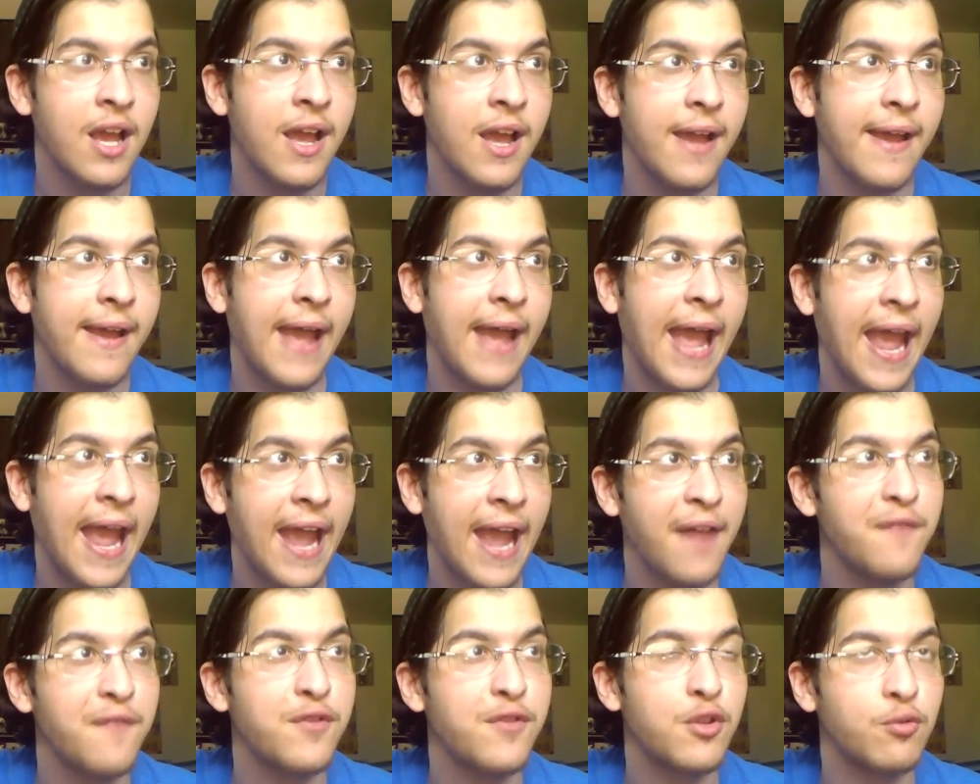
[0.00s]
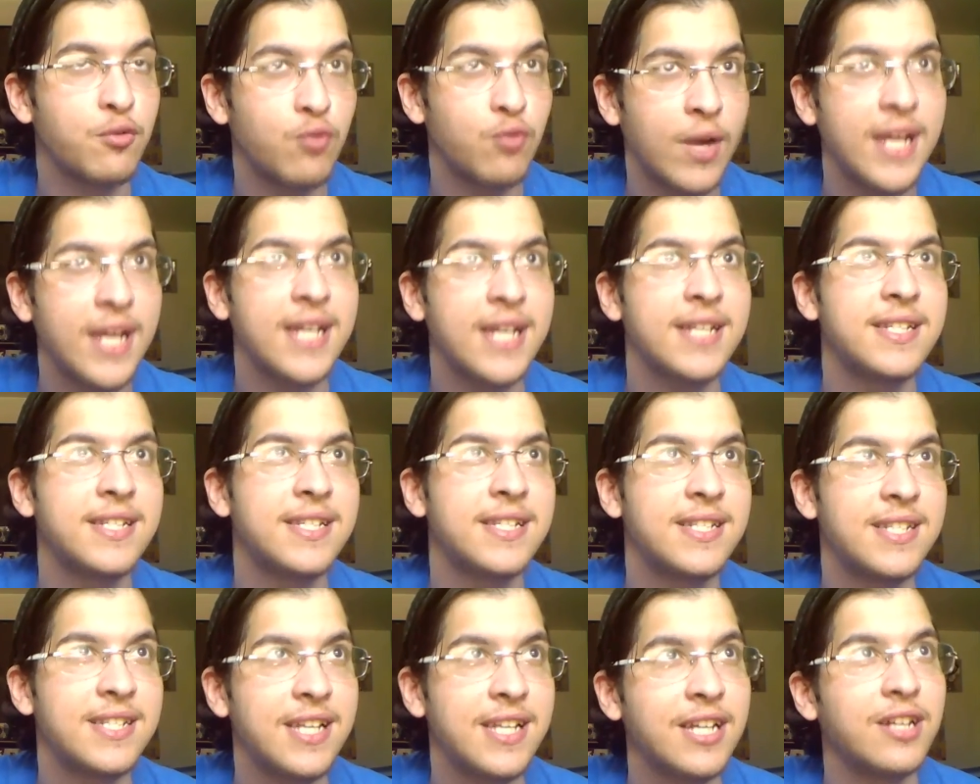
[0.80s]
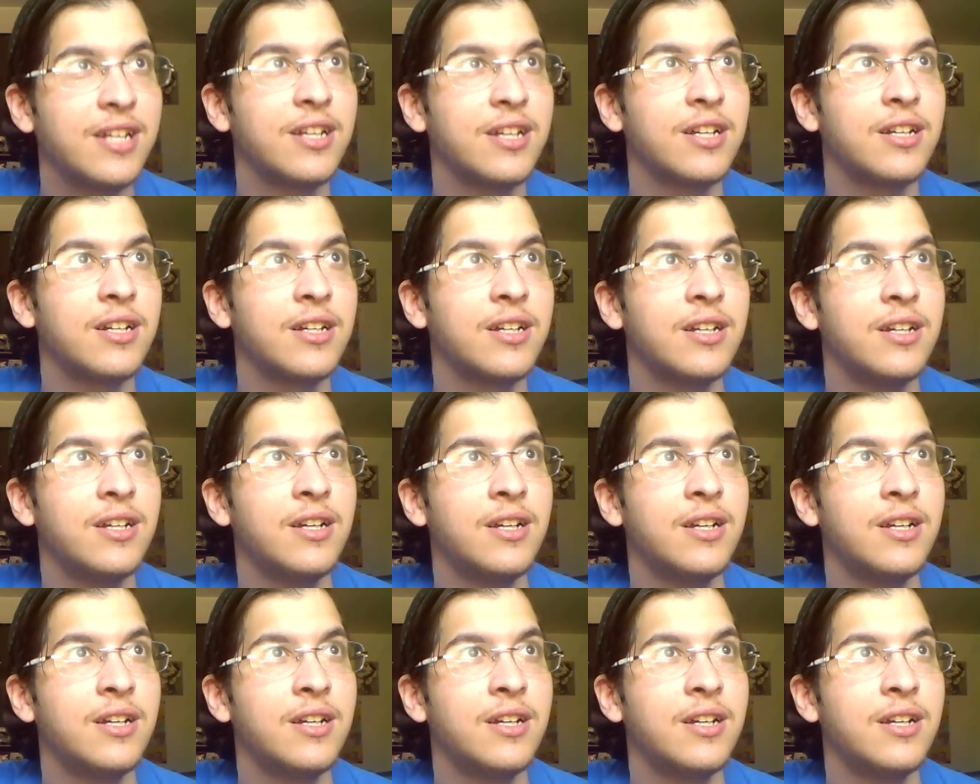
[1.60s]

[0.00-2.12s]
have the right sticker,